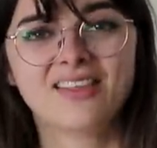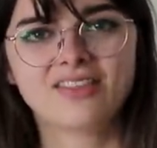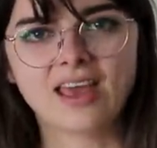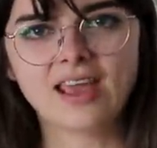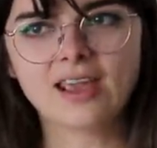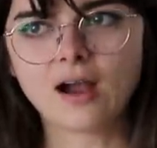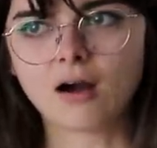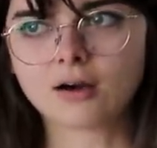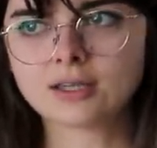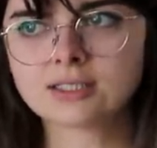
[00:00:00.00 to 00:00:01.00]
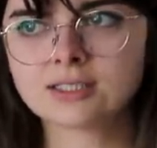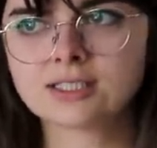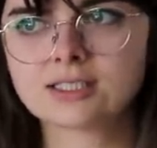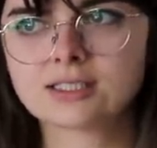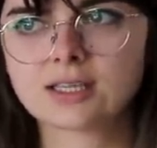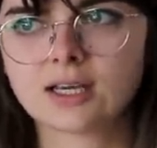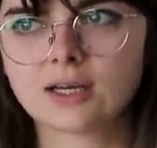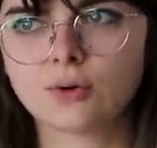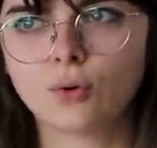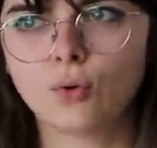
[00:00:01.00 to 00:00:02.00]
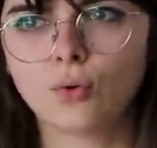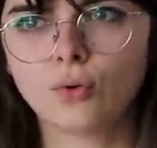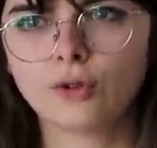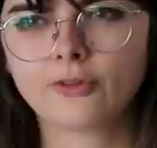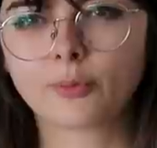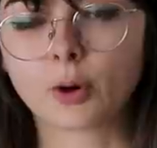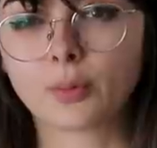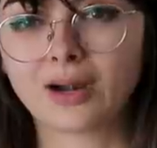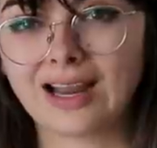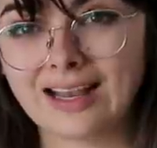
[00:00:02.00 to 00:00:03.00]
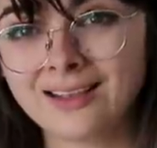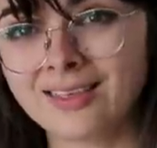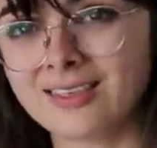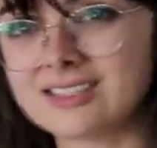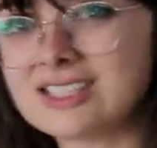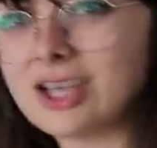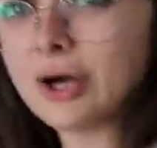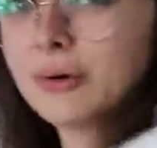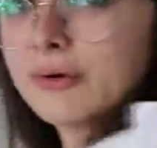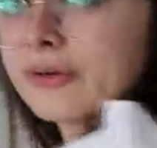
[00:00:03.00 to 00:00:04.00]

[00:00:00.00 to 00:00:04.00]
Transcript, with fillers: they aren't all the proper length. So